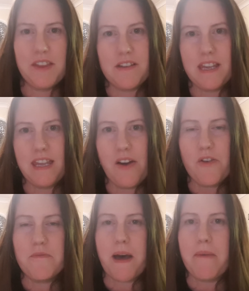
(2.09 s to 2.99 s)
three
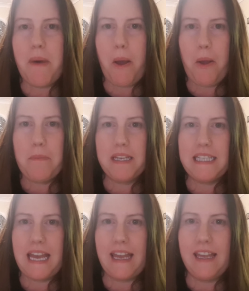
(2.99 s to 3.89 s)
of my poem a
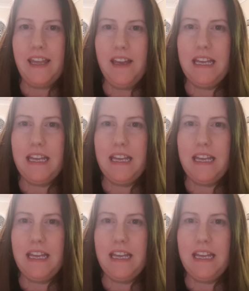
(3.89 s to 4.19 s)
day